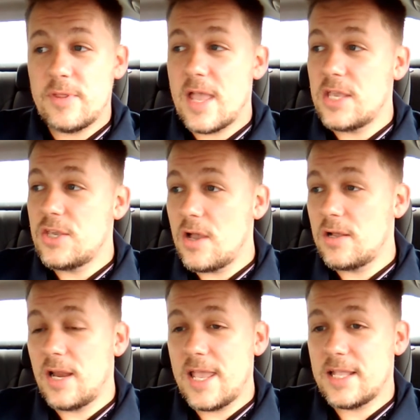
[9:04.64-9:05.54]
when that
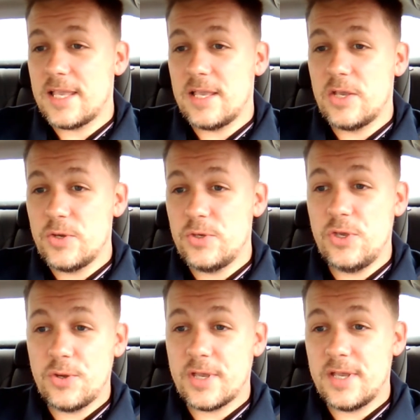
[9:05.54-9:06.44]
young lady, who
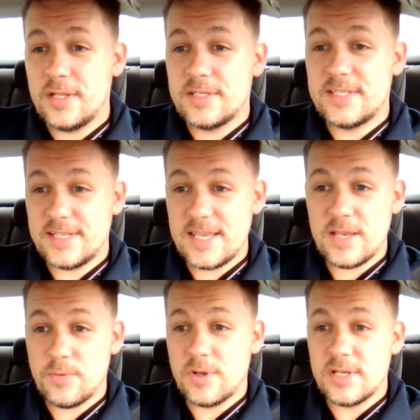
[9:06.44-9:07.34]
you could
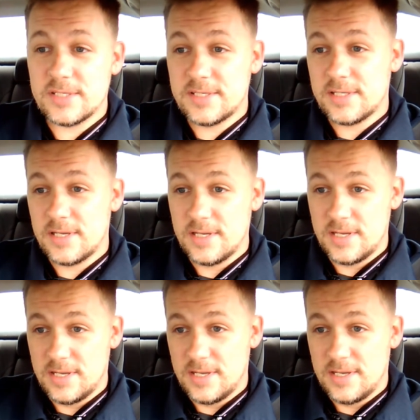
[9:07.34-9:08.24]
see was,
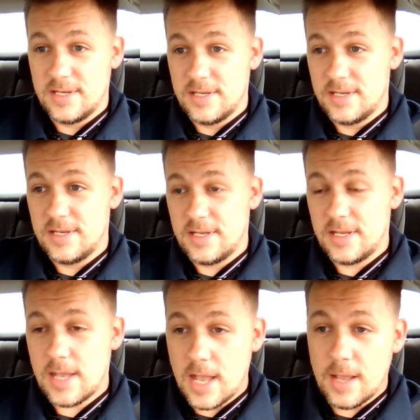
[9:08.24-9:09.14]

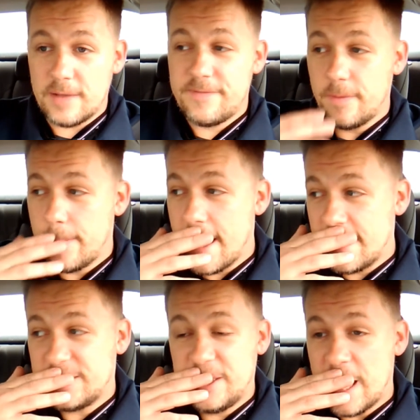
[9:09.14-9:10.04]
I feel
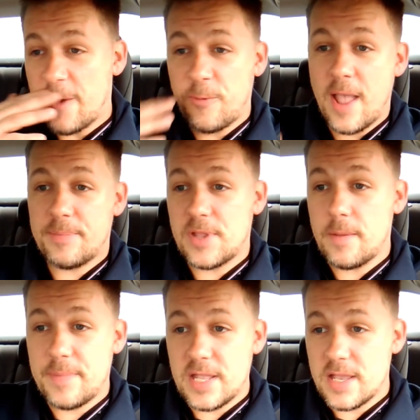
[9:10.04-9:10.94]
bad that she got wrapped
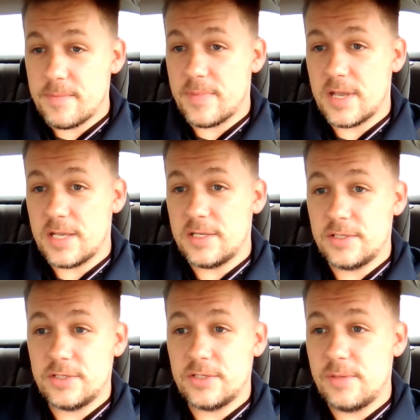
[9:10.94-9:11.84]
up in it, but
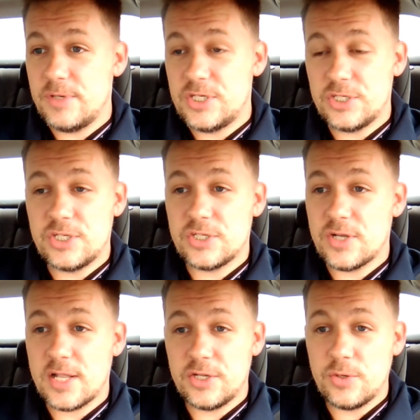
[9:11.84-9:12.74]
I mean, she's just
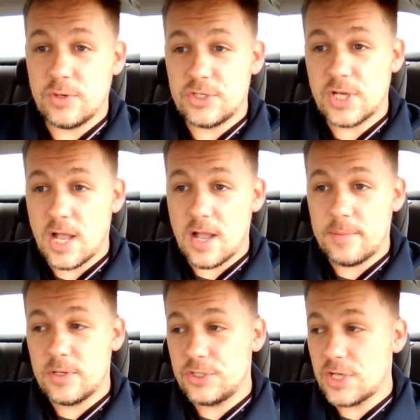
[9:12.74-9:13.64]
trying to do her
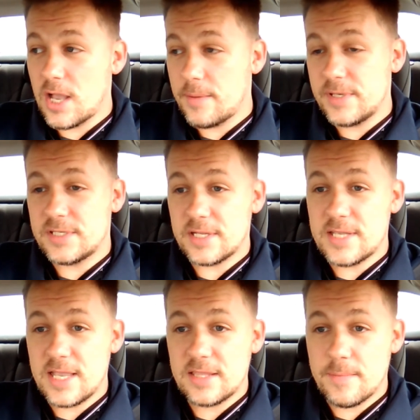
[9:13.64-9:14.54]
job. Her job is to
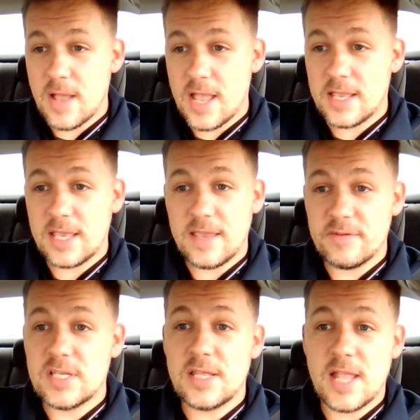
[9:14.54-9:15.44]
take the mic and give
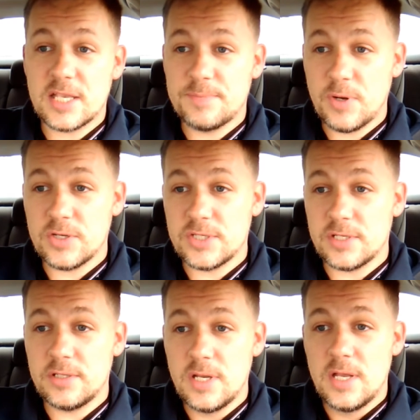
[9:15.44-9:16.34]
it to the next
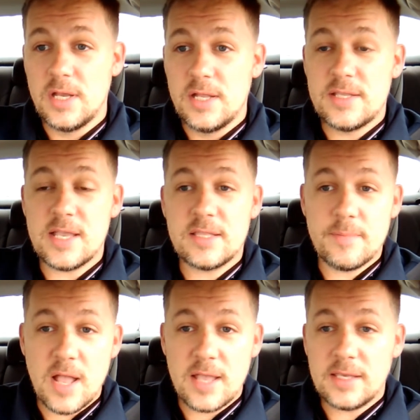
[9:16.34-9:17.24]
person, take
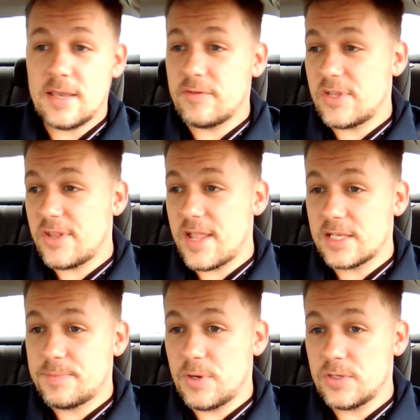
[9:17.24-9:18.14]
the mic and give it to the
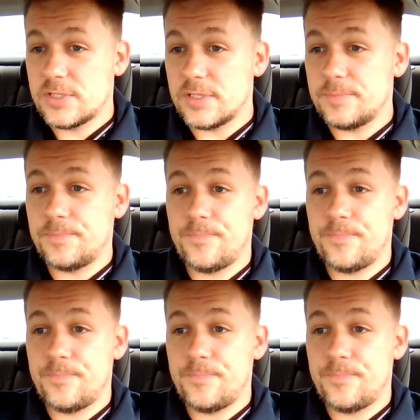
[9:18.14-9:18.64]
next person.